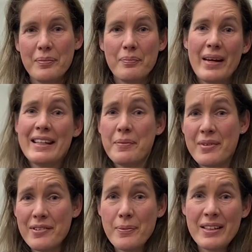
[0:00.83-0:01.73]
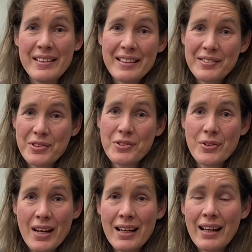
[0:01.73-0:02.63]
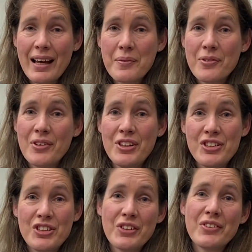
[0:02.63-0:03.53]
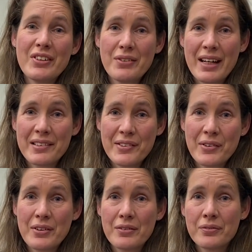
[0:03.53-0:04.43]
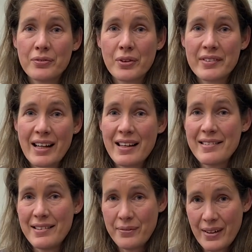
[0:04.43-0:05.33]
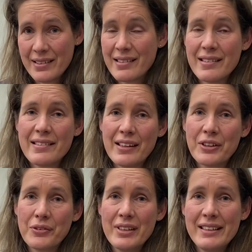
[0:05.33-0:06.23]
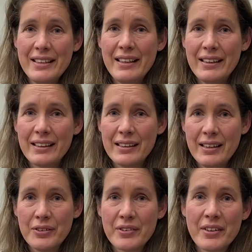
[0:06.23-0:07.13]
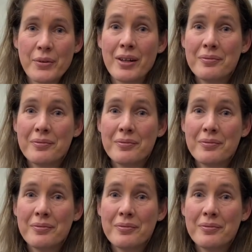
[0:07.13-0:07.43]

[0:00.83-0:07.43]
My name is Benedicte Juhel. I'm the engineering director for Thales Defense and Security here in Ottawa.